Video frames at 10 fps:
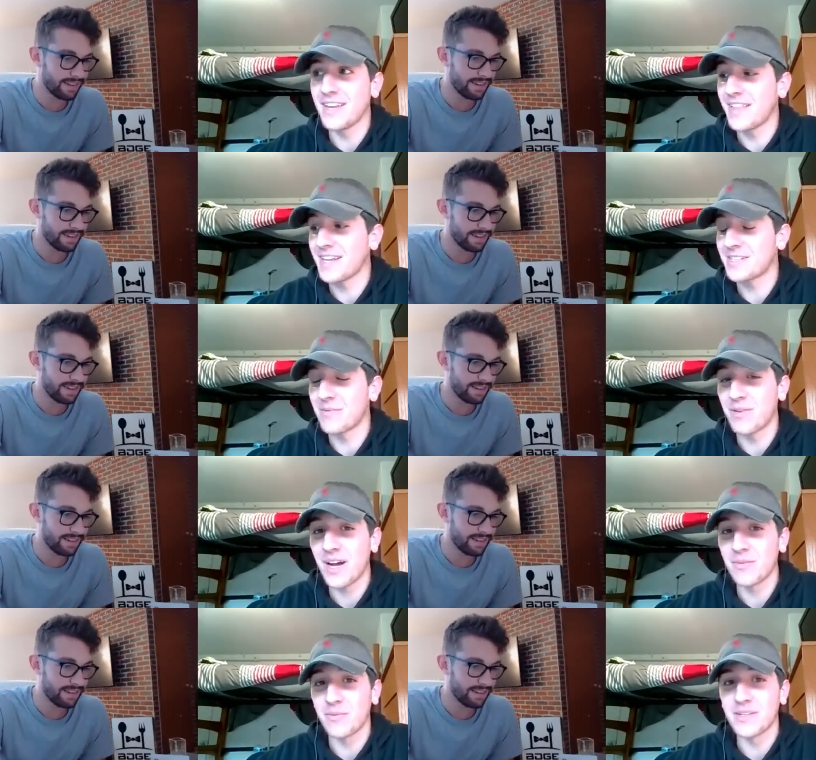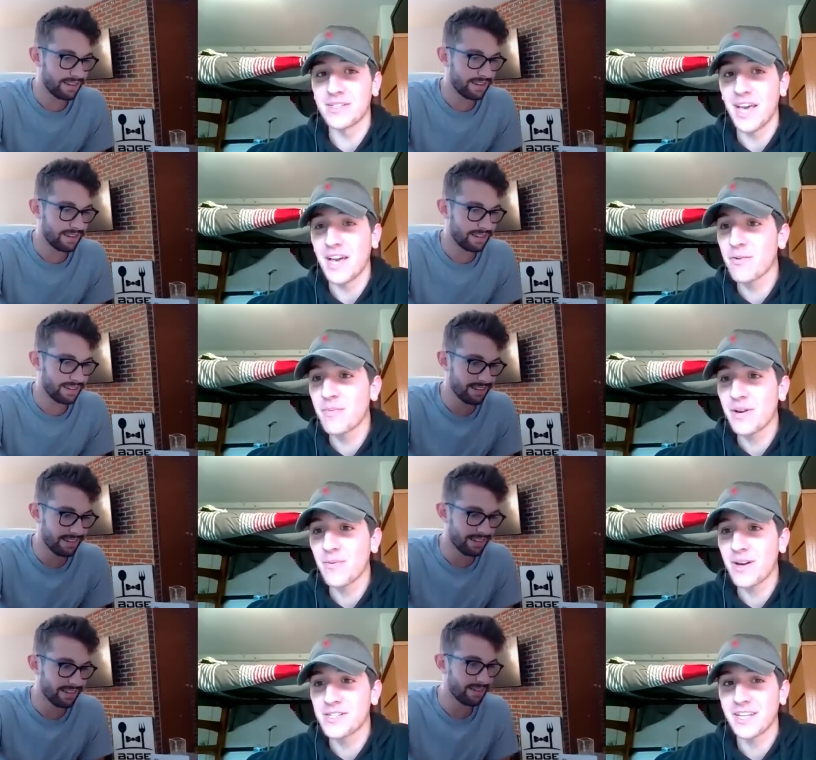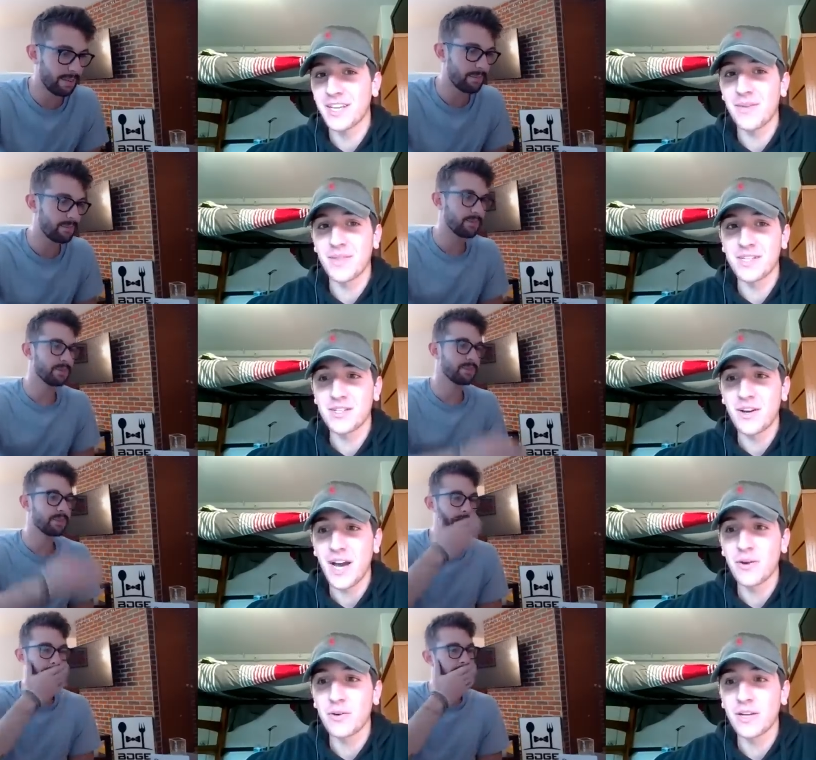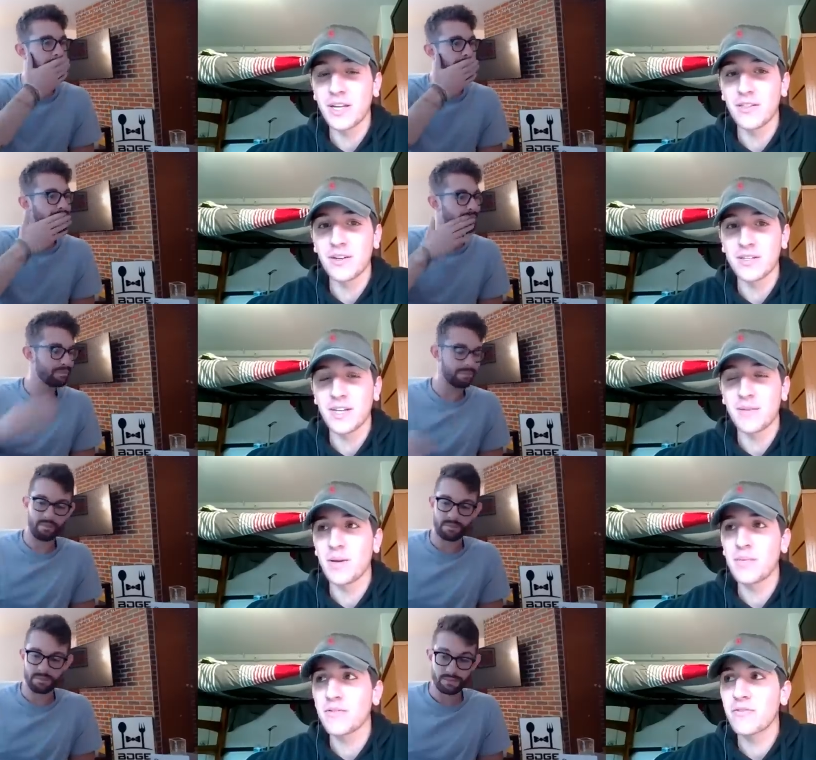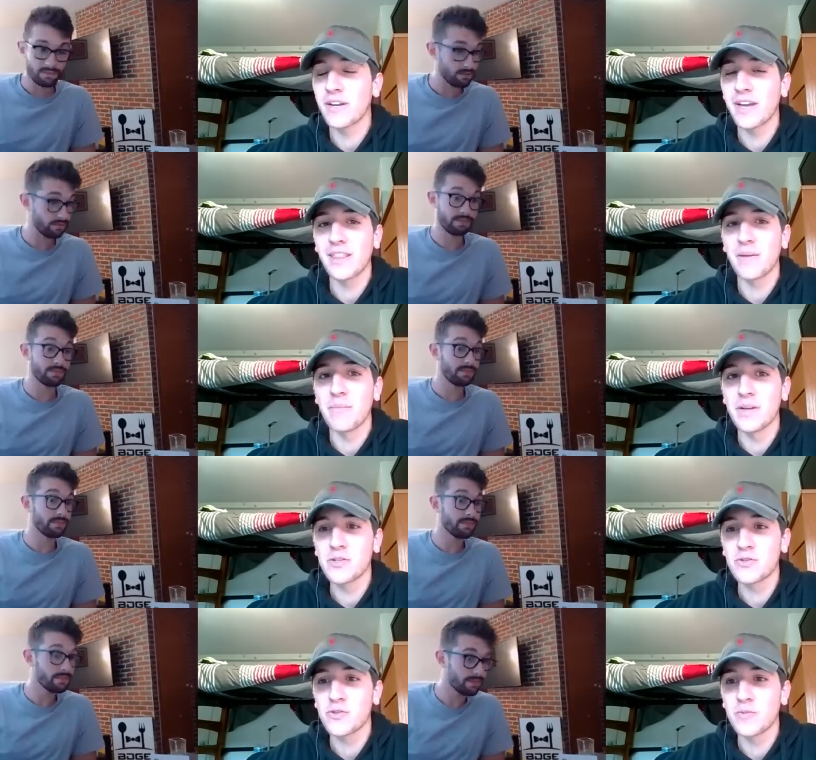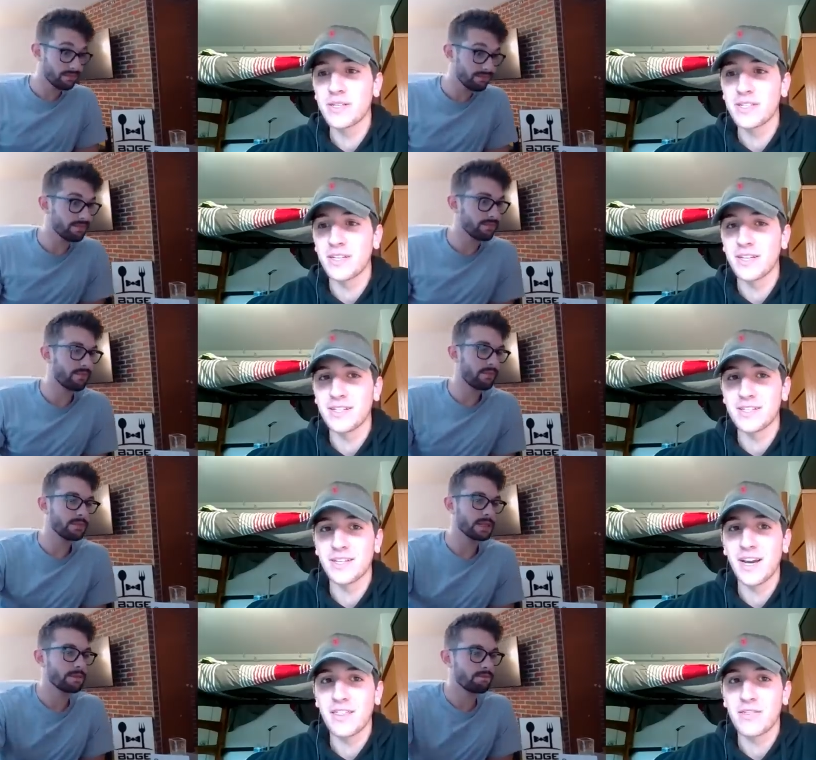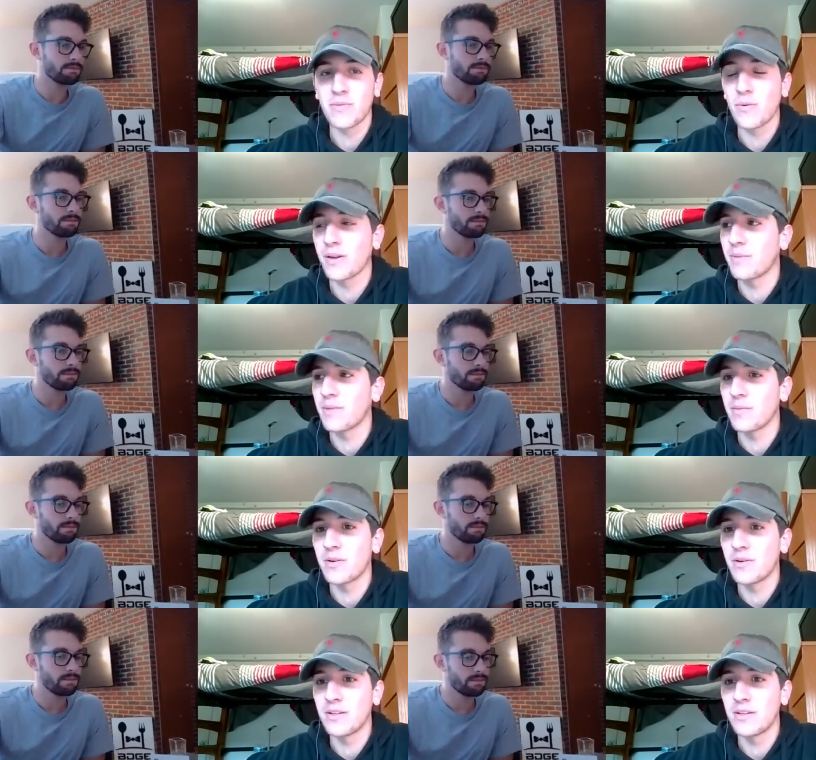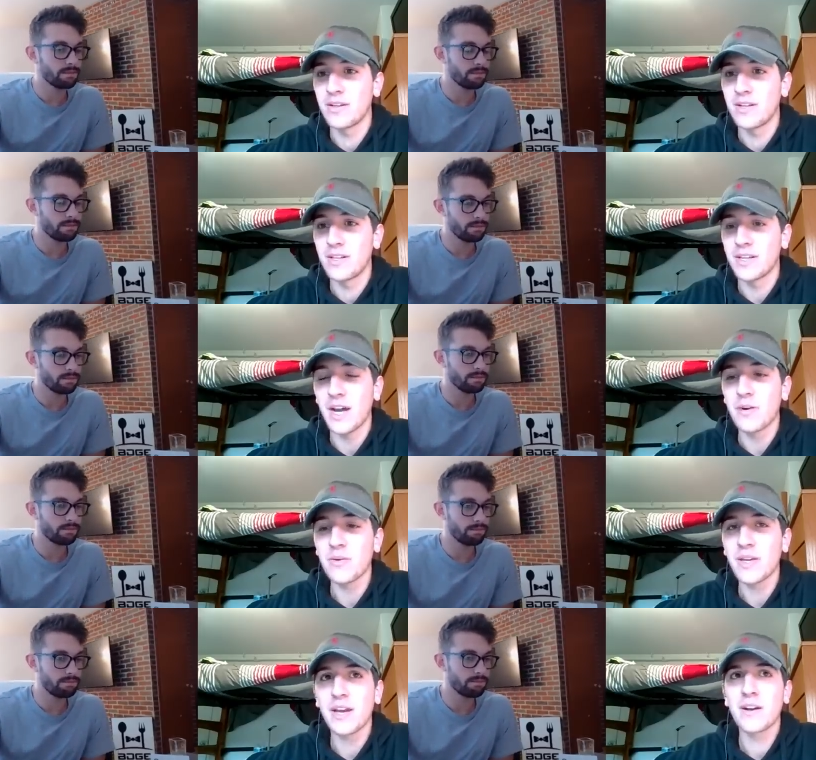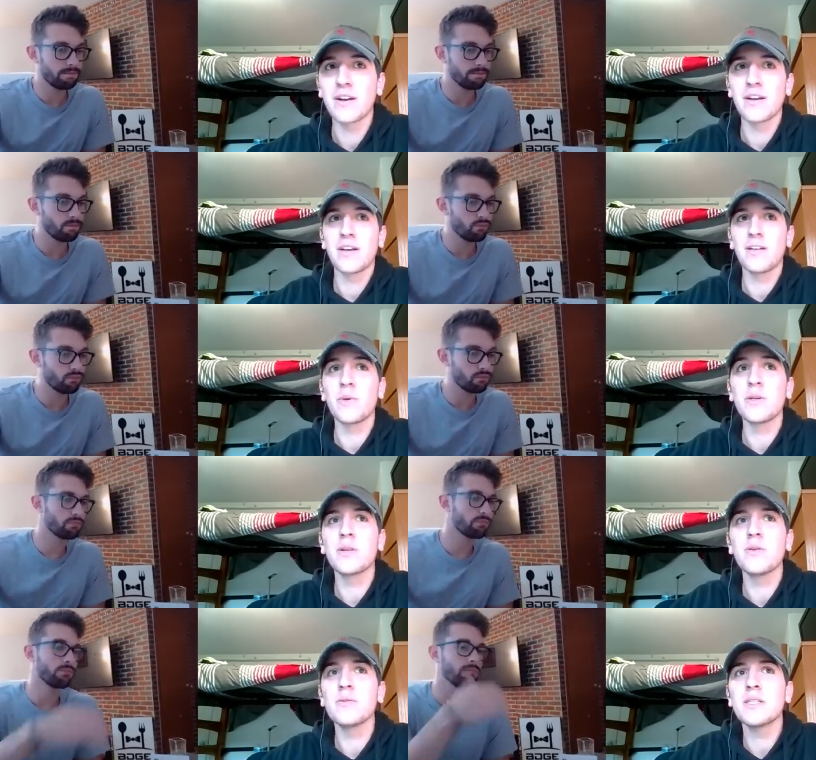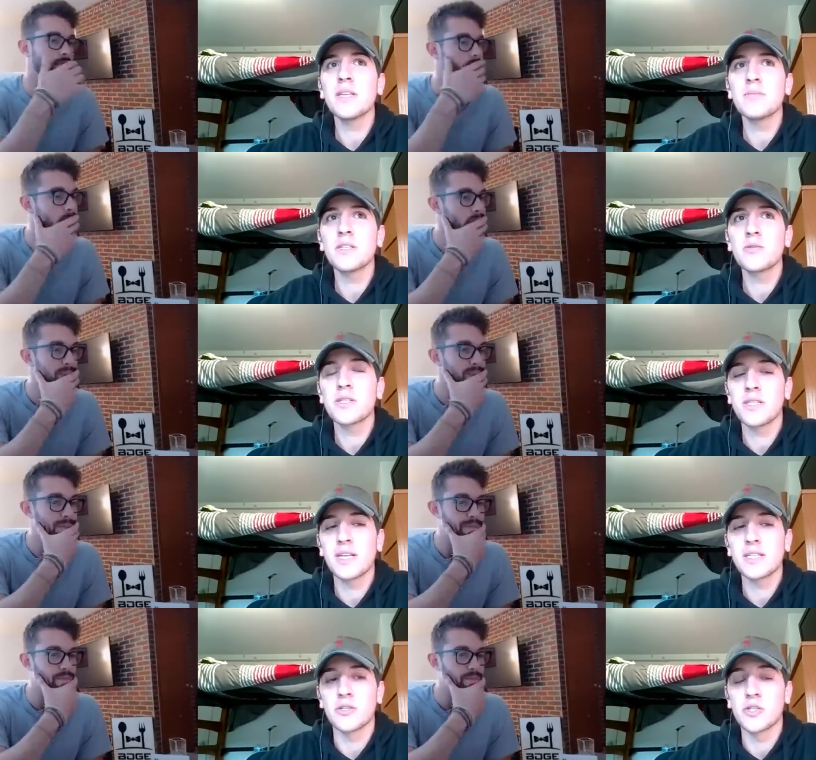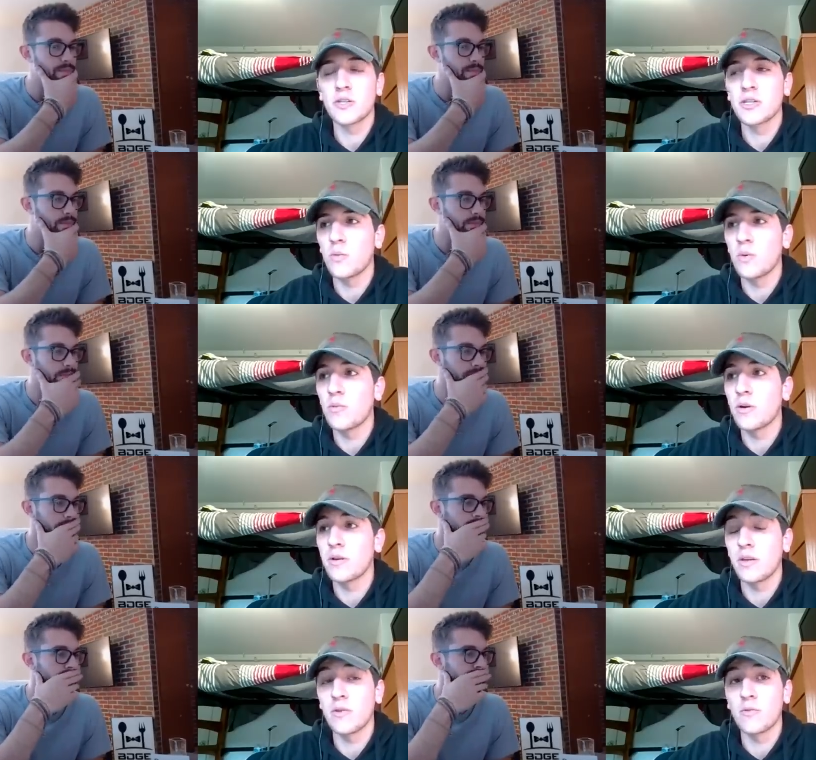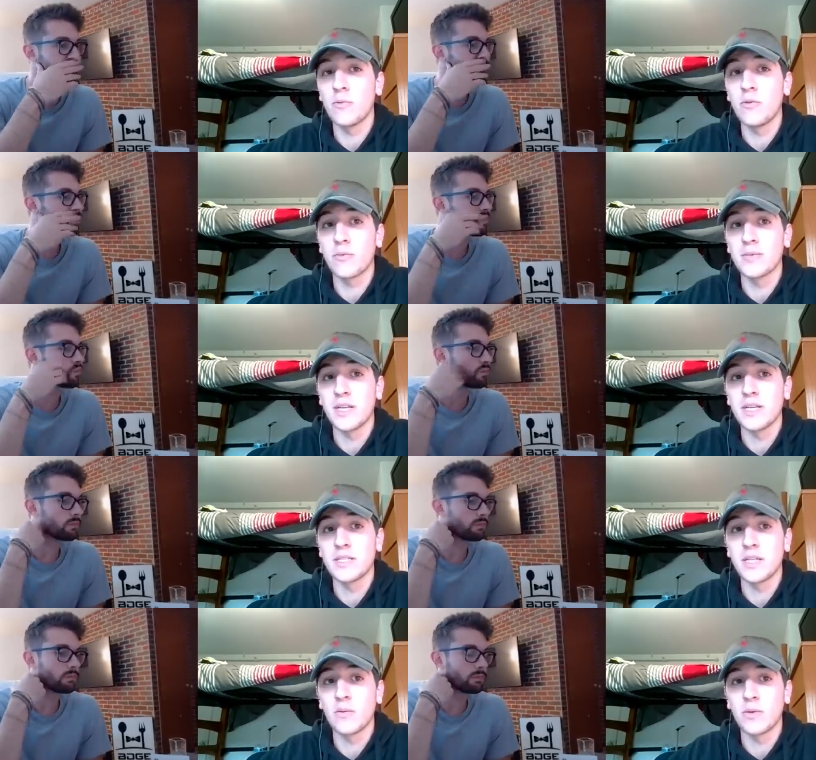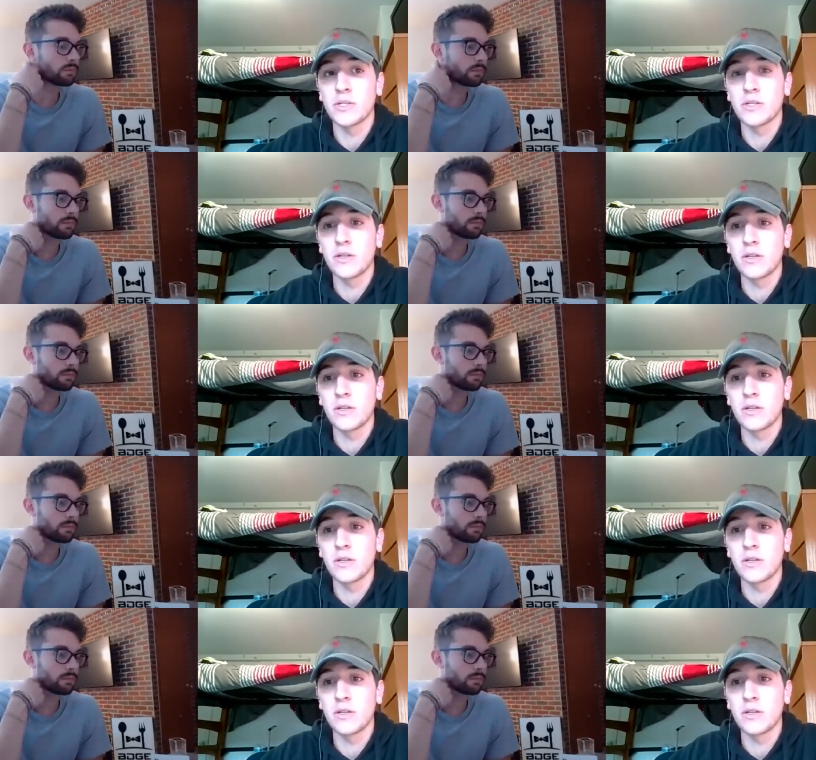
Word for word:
Speaker 1: and that's the problem. Is everybody watched that game and they saw how good he looked, and people are forgetting that Mitchell Trubisky is the guy throwing him the ball. Like I don't care. We he was the same situation last year. Sure, he's one more year removed from his ACL, which